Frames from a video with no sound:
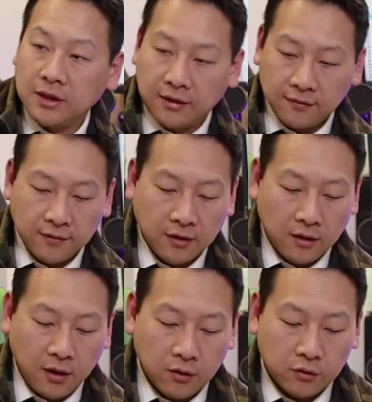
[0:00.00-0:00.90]
length,
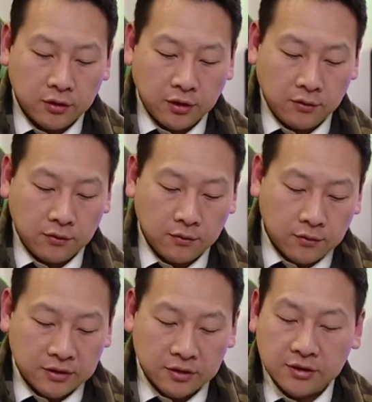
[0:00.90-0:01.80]
and all you need to do
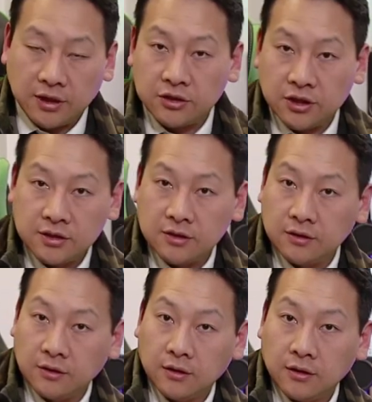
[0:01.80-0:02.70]
is just adjust
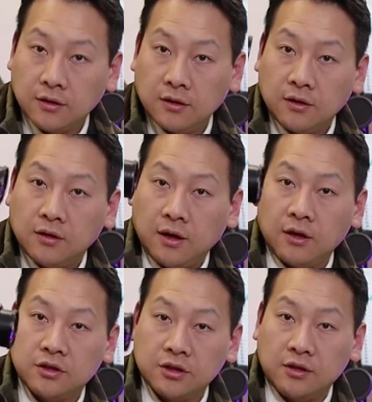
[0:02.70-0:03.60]

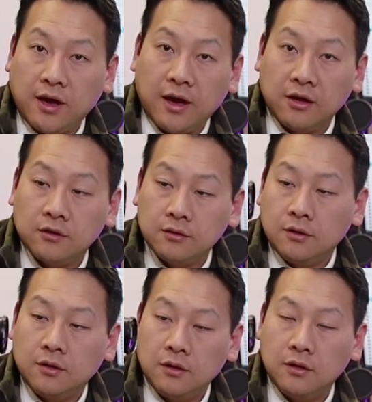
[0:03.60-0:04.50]
the angle
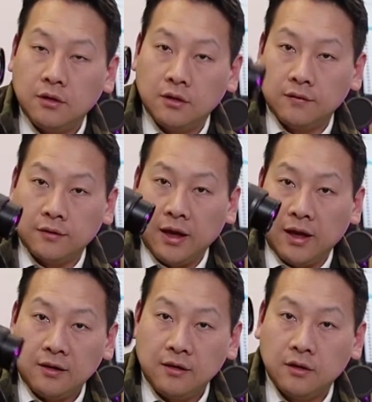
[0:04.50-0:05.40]
of the
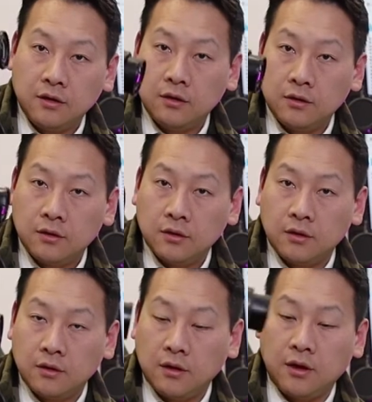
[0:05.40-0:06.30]
head,
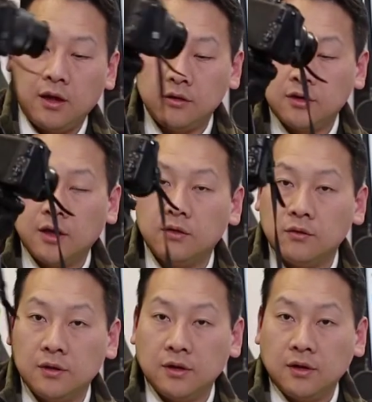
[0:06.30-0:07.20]
and you can
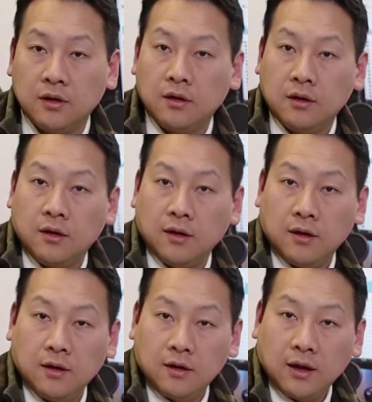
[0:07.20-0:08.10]
do it
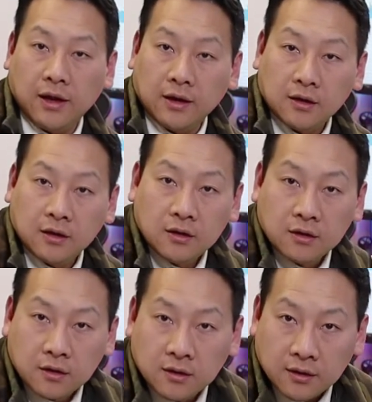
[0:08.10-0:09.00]
like
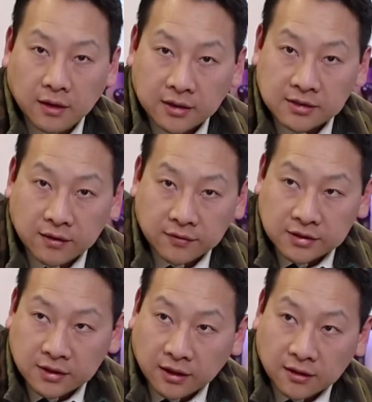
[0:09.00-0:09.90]
a selfie
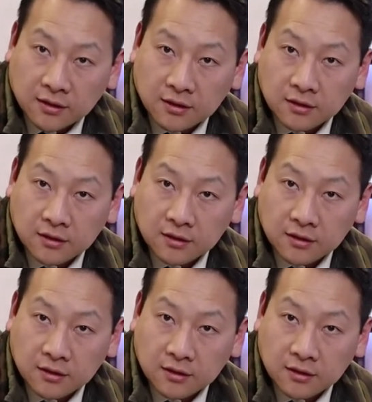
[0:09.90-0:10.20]
stick.